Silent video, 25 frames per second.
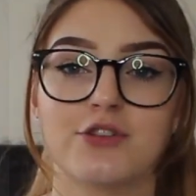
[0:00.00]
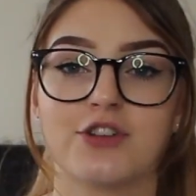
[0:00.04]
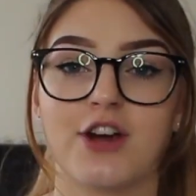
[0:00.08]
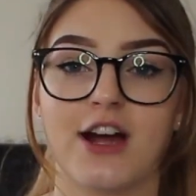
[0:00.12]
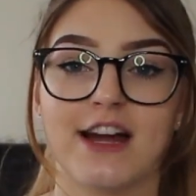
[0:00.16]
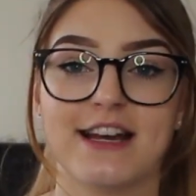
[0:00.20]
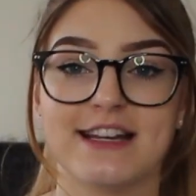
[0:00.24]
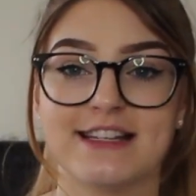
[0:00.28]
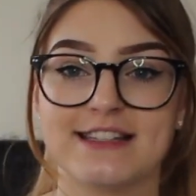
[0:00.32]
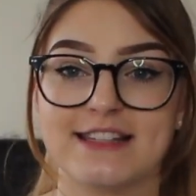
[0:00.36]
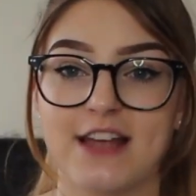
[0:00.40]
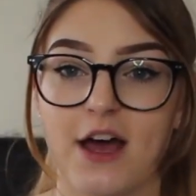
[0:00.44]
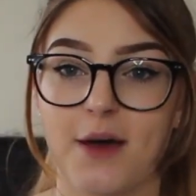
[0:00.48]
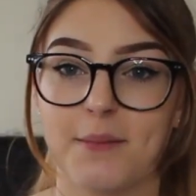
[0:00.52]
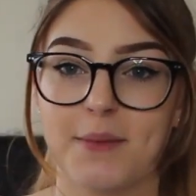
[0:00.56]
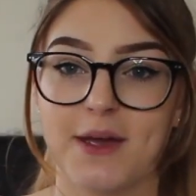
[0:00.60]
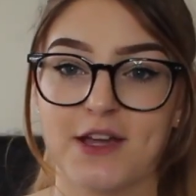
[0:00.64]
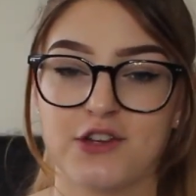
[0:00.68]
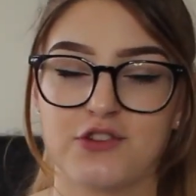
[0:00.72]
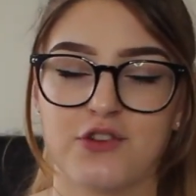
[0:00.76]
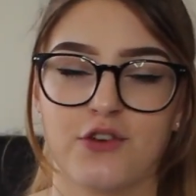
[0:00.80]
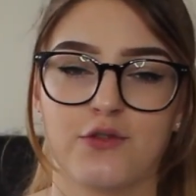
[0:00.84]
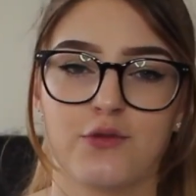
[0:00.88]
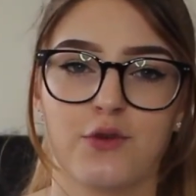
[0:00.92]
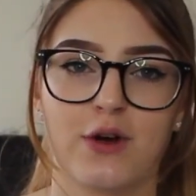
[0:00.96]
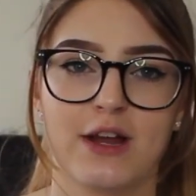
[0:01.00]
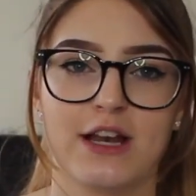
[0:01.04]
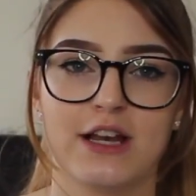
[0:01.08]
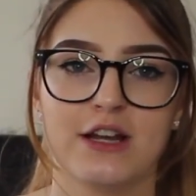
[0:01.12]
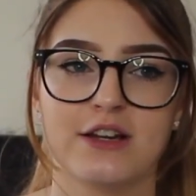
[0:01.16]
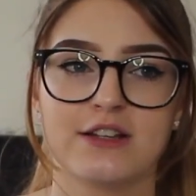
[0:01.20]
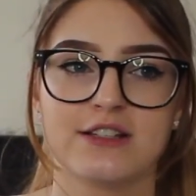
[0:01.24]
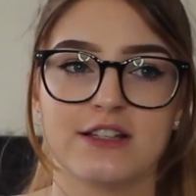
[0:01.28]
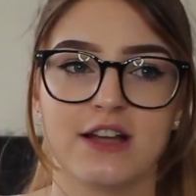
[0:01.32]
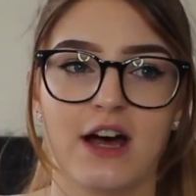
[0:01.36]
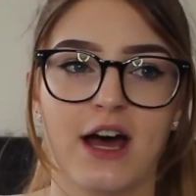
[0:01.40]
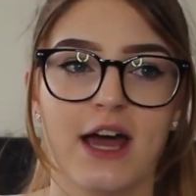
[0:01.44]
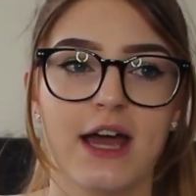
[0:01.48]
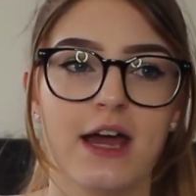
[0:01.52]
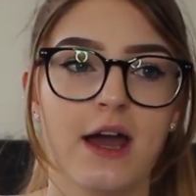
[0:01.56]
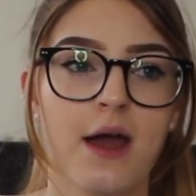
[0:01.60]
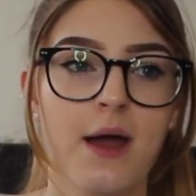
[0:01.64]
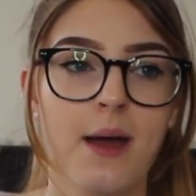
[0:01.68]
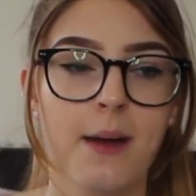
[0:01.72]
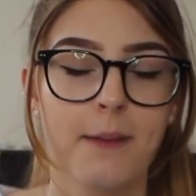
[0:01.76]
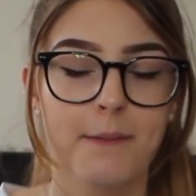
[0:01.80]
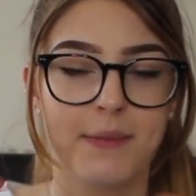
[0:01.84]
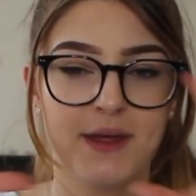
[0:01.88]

I'll try and insert a picture of what it looks like.